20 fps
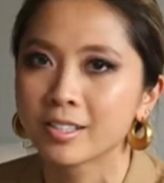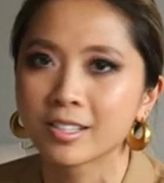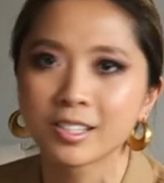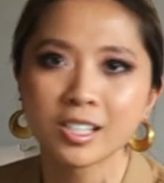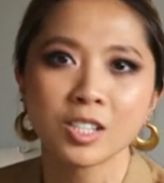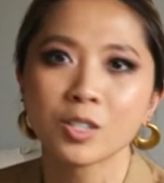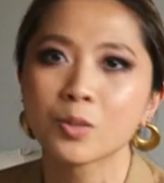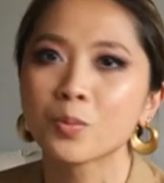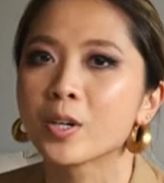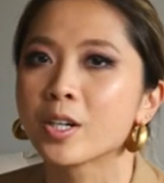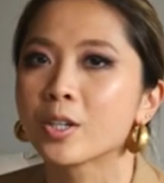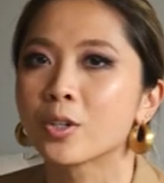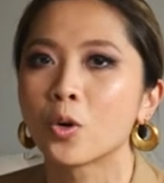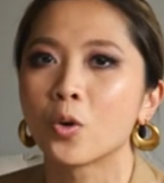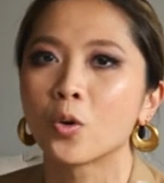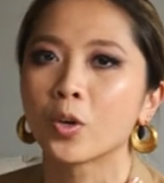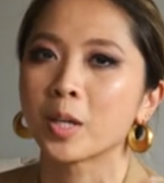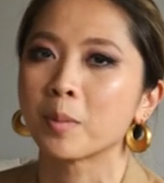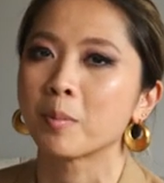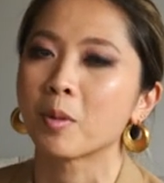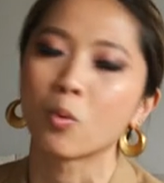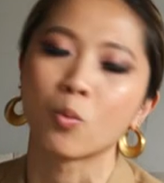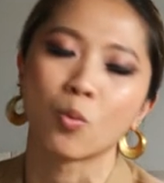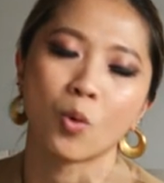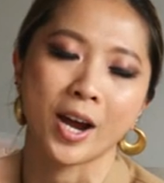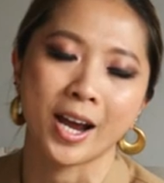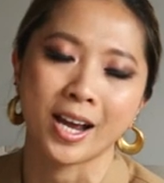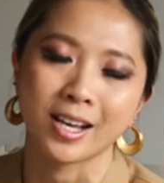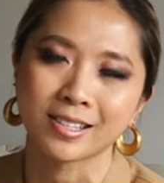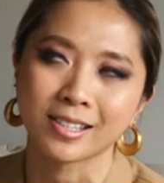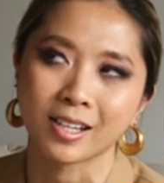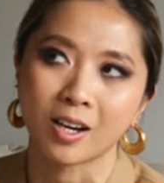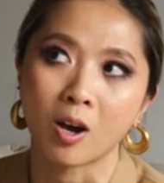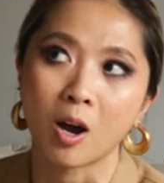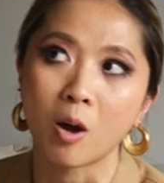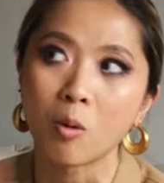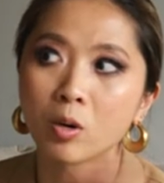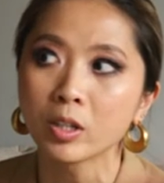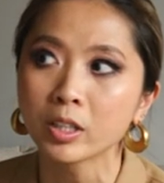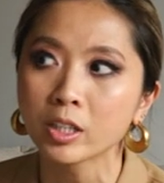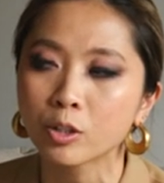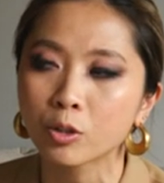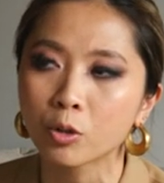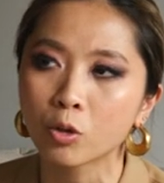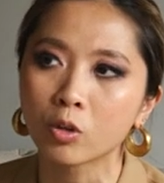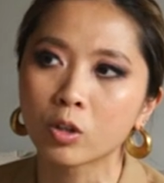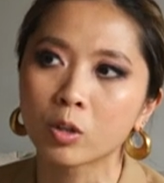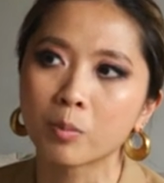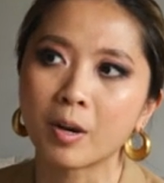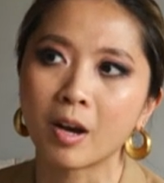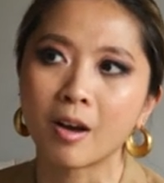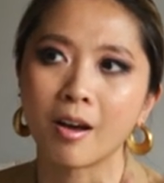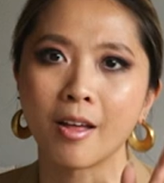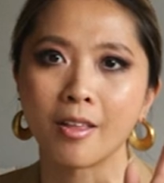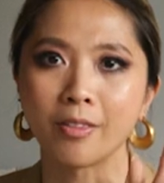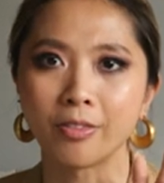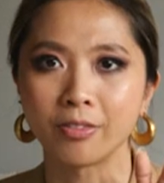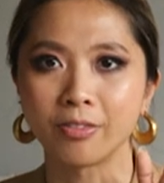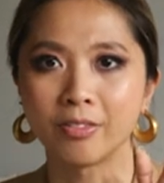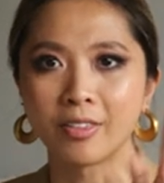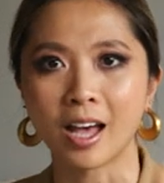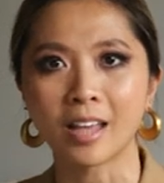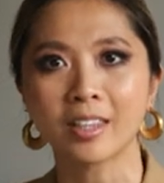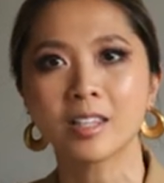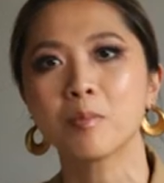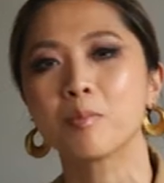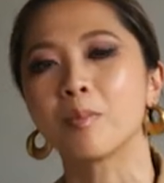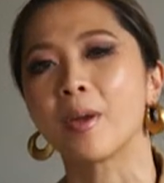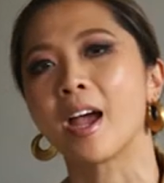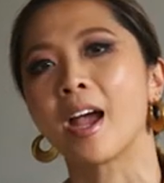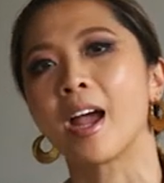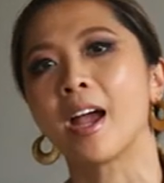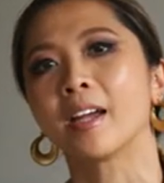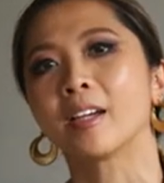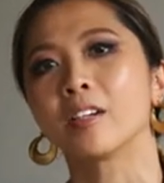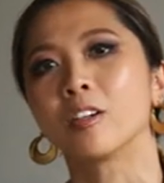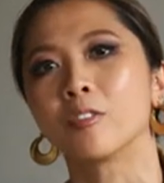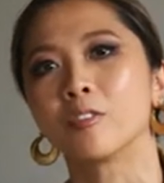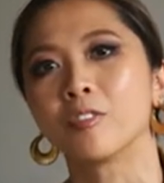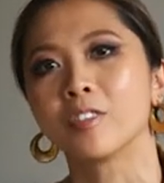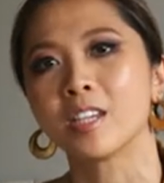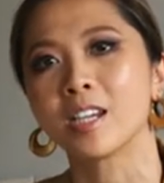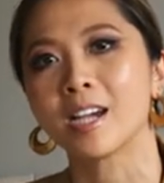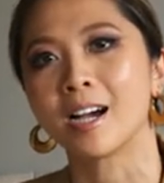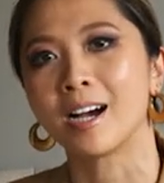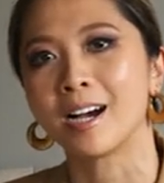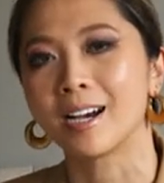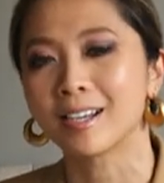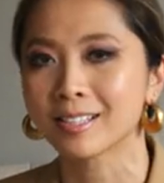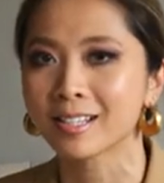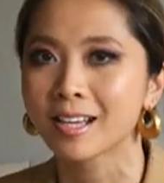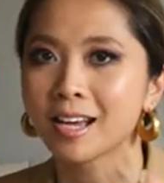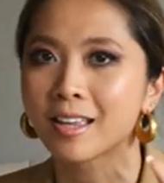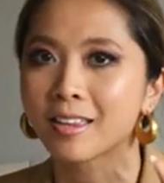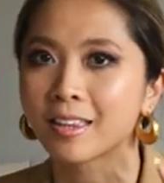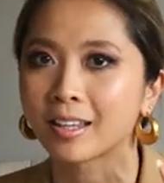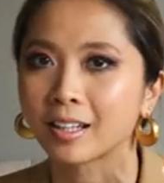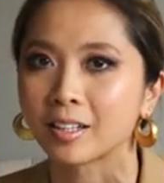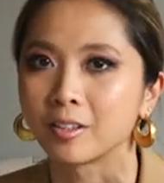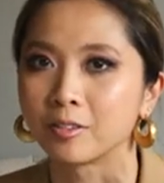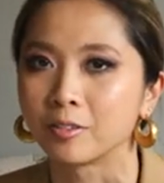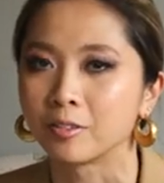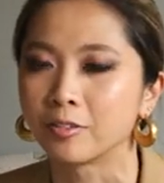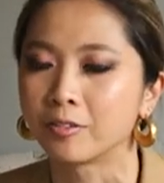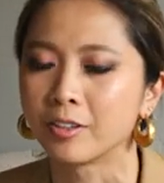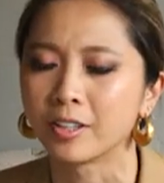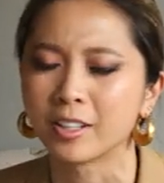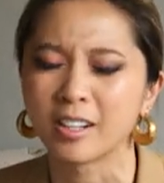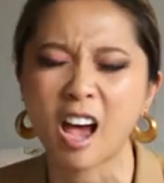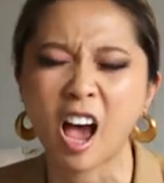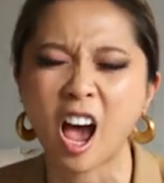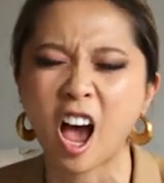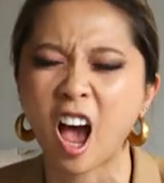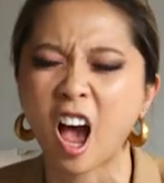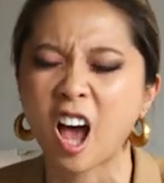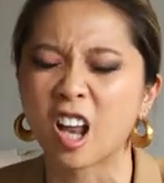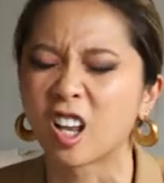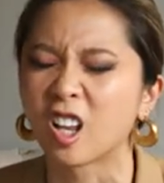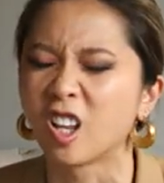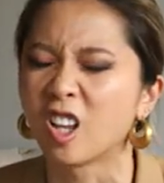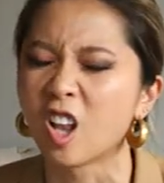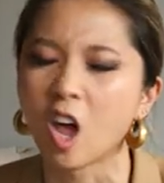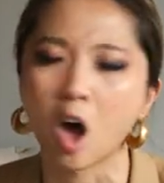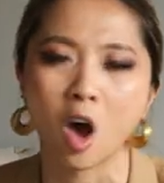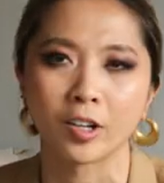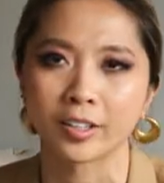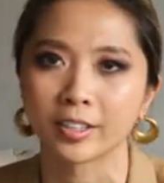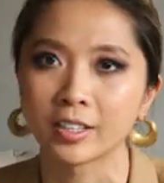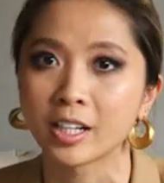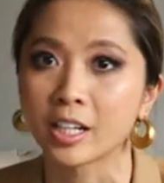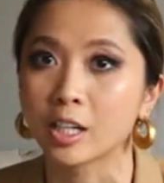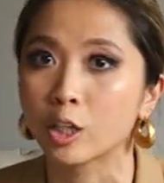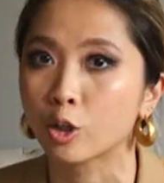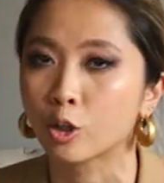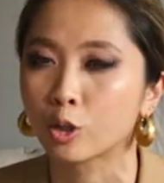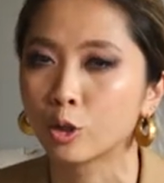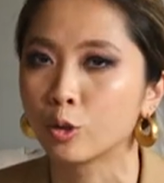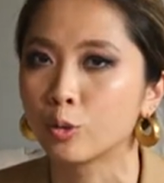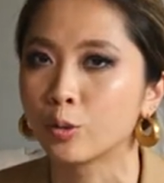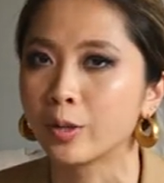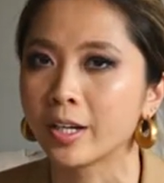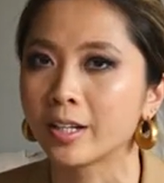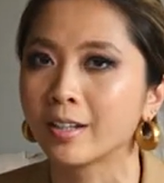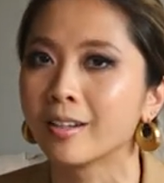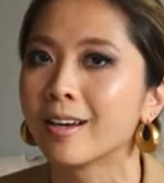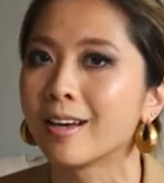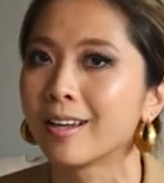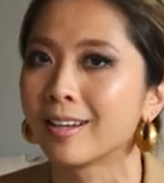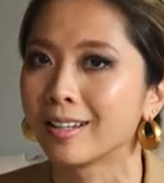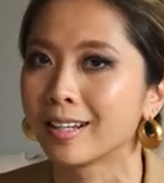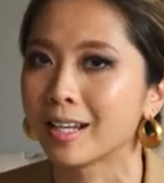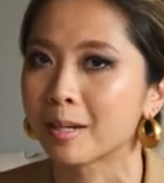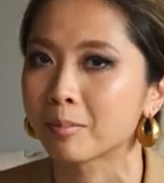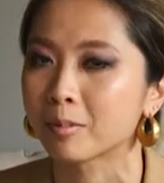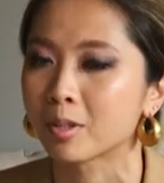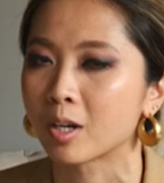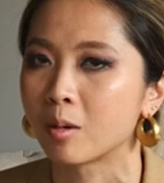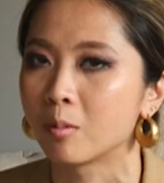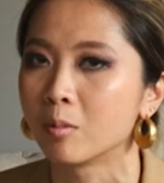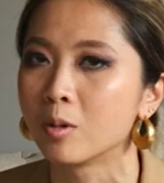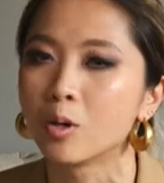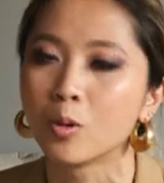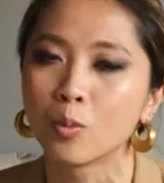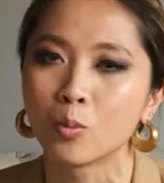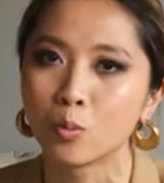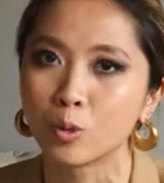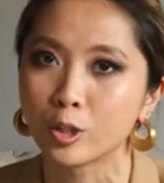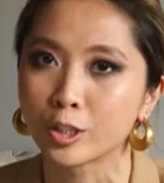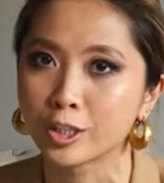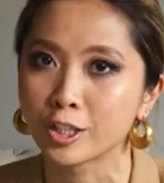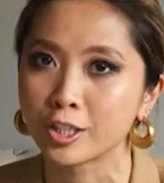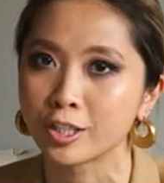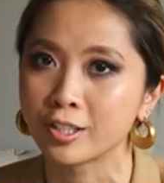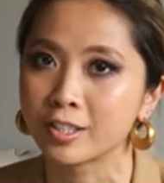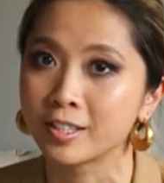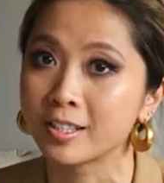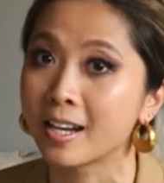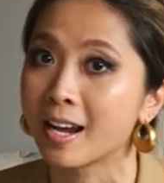Since we're talking about YSL, I want to talk about another bag of theirs that can fit a lot, including a laptop, which is